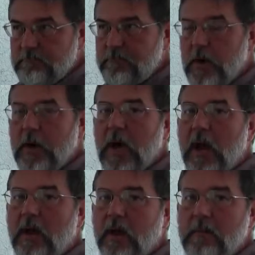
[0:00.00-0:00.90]

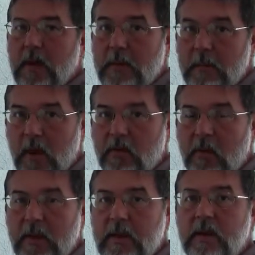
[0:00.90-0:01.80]
periodically, maybe
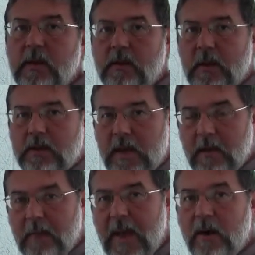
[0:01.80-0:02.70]
monthly,
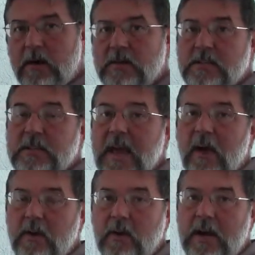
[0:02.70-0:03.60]
get a pattern to see how
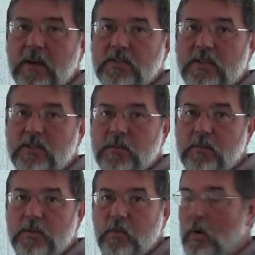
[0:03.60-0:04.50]
your air
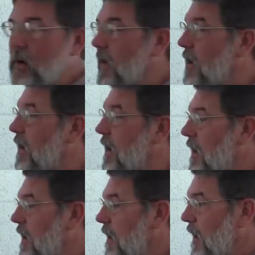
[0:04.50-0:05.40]
system is working.
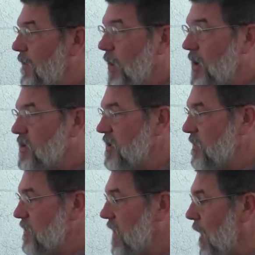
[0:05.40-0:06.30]
If your air
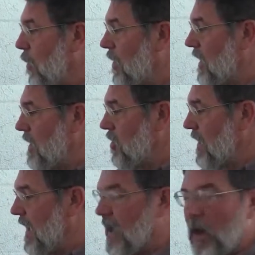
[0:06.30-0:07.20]
system's not working, you're
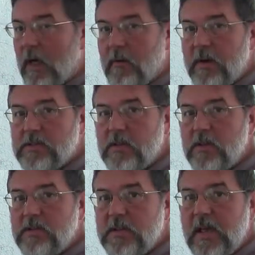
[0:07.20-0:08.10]
getting a lot of
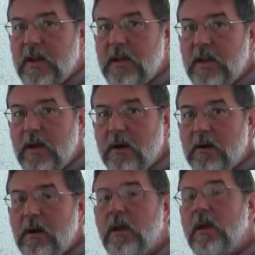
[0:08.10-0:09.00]
residues in
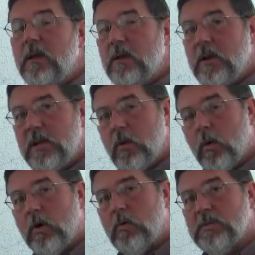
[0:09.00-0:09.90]
here, you need to
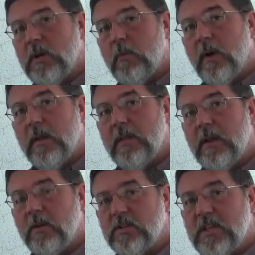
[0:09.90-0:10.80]
work with somebody
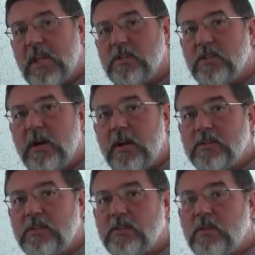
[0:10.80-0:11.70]
that understands your air
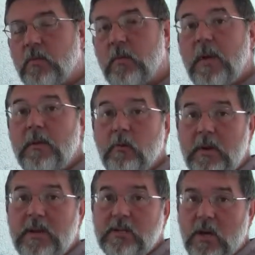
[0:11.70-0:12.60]
system and maybe
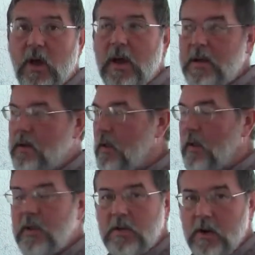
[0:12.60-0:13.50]
redesign
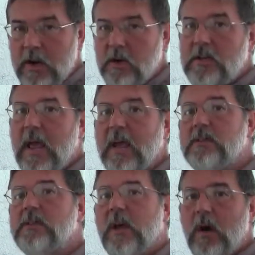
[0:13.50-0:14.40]
your air
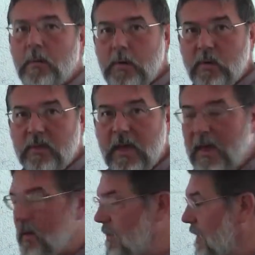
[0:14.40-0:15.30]
tanks to help you with that.